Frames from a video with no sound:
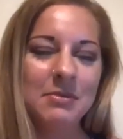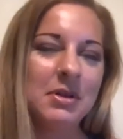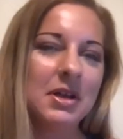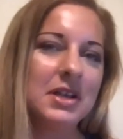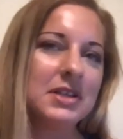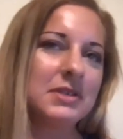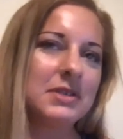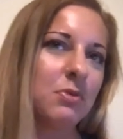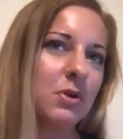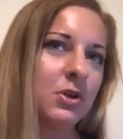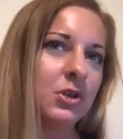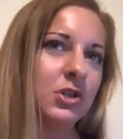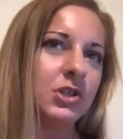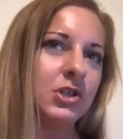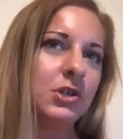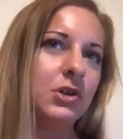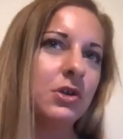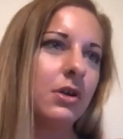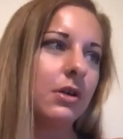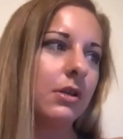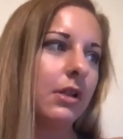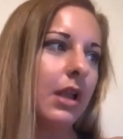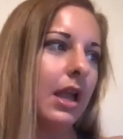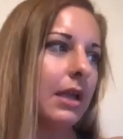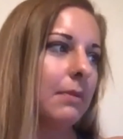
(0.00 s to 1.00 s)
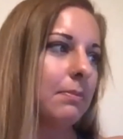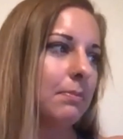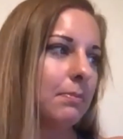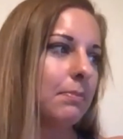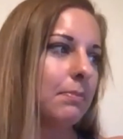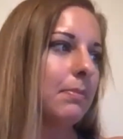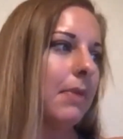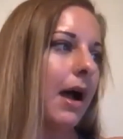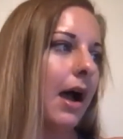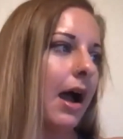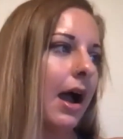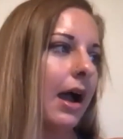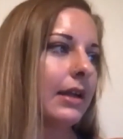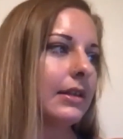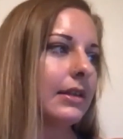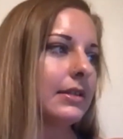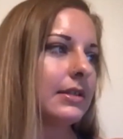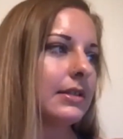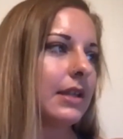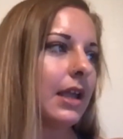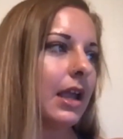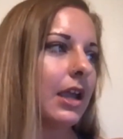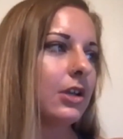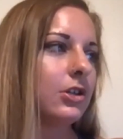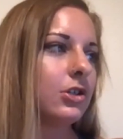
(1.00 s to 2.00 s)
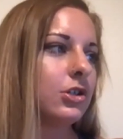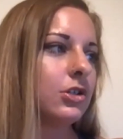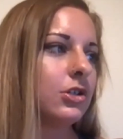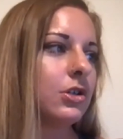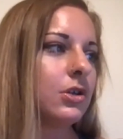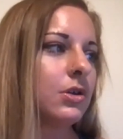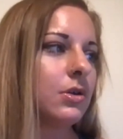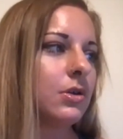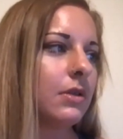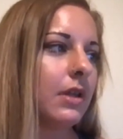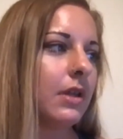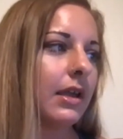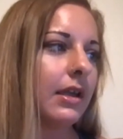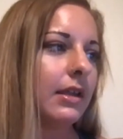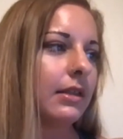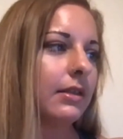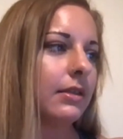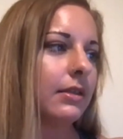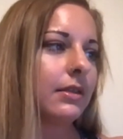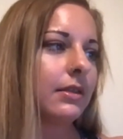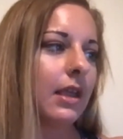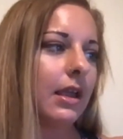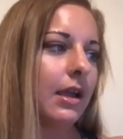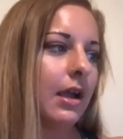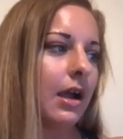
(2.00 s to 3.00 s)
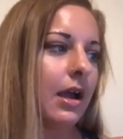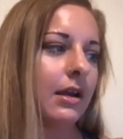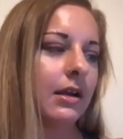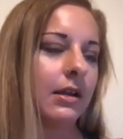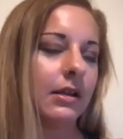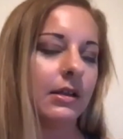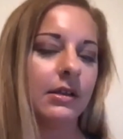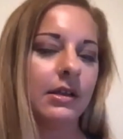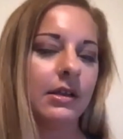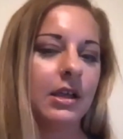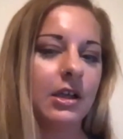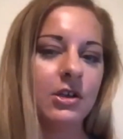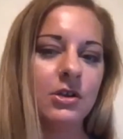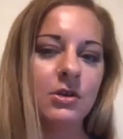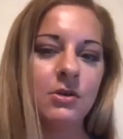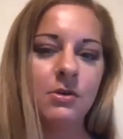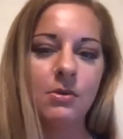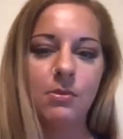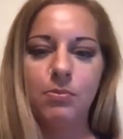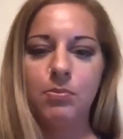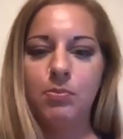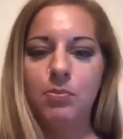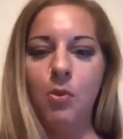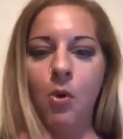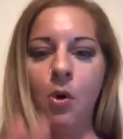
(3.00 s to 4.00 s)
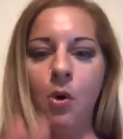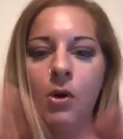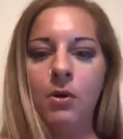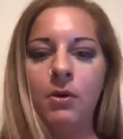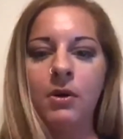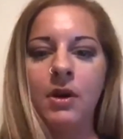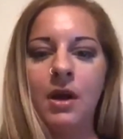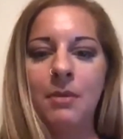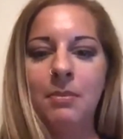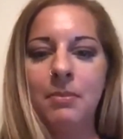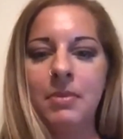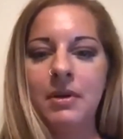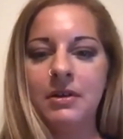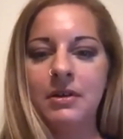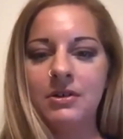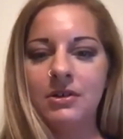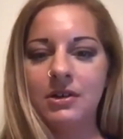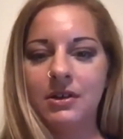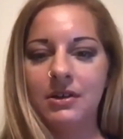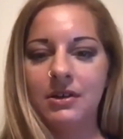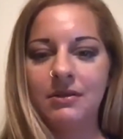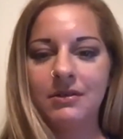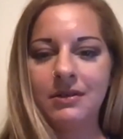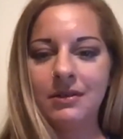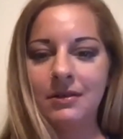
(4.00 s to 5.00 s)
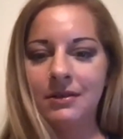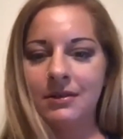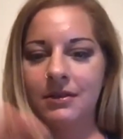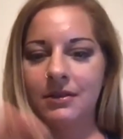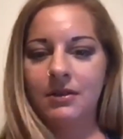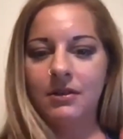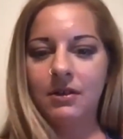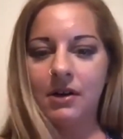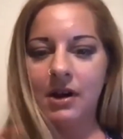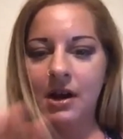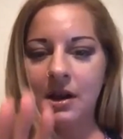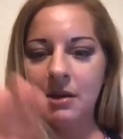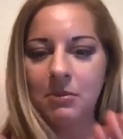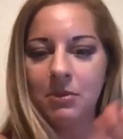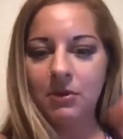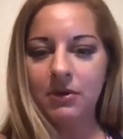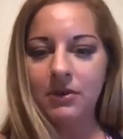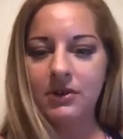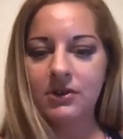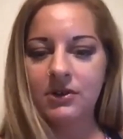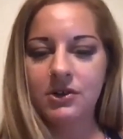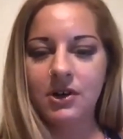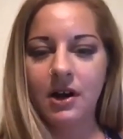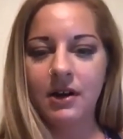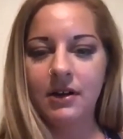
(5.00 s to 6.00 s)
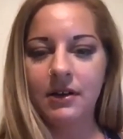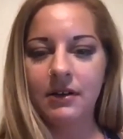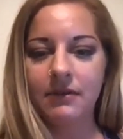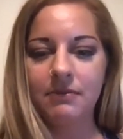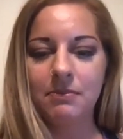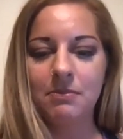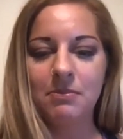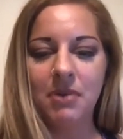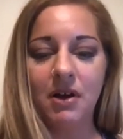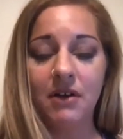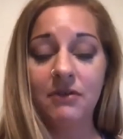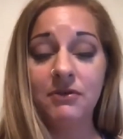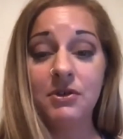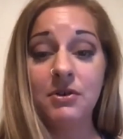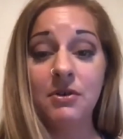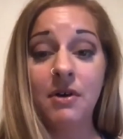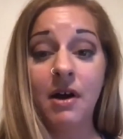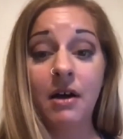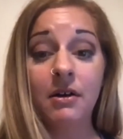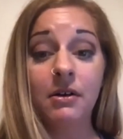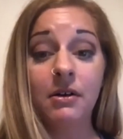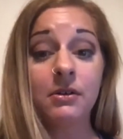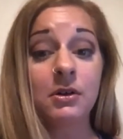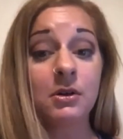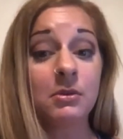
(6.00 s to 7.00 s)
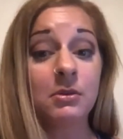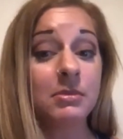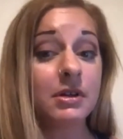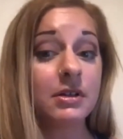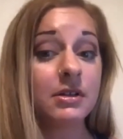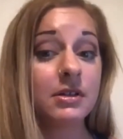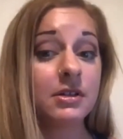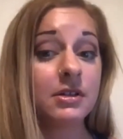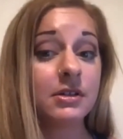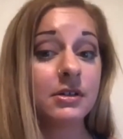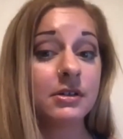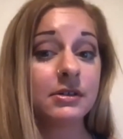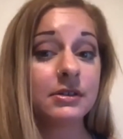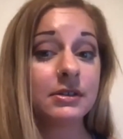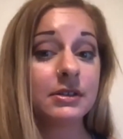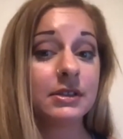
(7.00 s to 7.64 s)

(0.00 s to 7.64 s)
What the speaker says: plus once you're like behind stage too, they kind of get you oiled up and they're able to try to buff you out a little bit too.